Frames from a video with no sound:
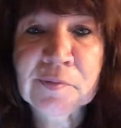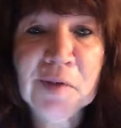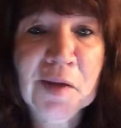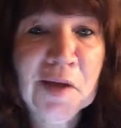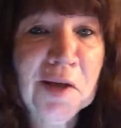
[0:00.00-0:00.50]

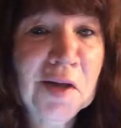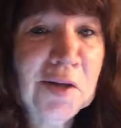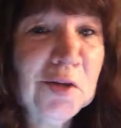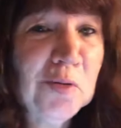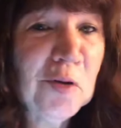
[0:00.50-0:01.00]

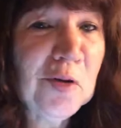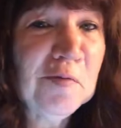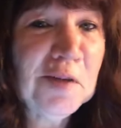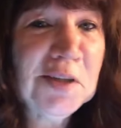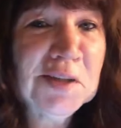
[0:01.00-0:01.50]
Thank you all
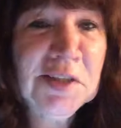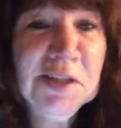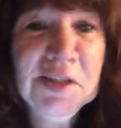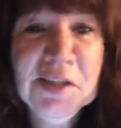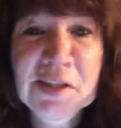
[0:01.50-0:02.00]
for
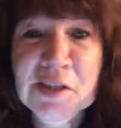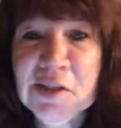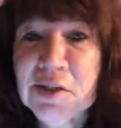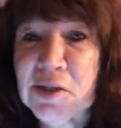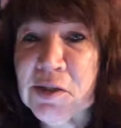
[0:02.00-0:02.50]
listening.
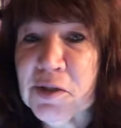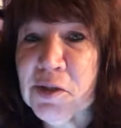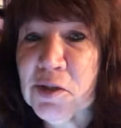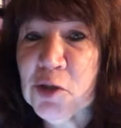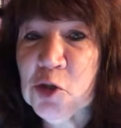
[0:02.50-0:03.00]

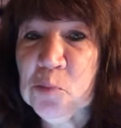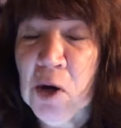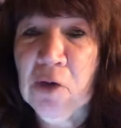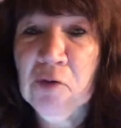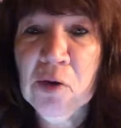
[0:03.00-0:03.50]
Till
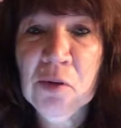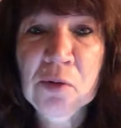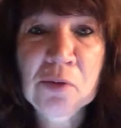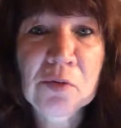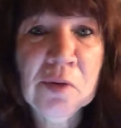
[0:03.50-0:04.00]

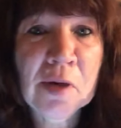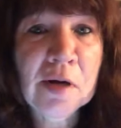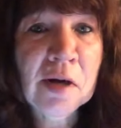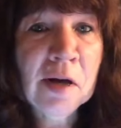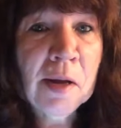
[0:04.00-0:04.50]
tomorrow.
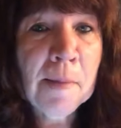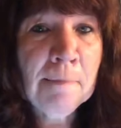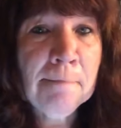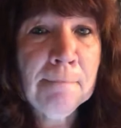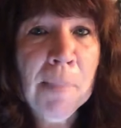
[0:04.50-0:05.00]

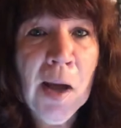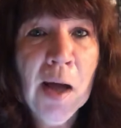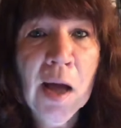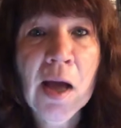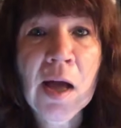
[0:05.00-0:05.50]

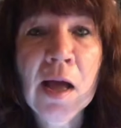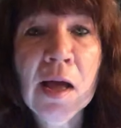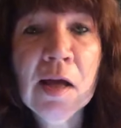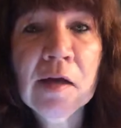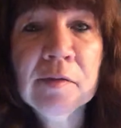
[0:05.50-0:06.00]

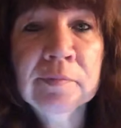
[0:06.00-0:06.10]
Bye.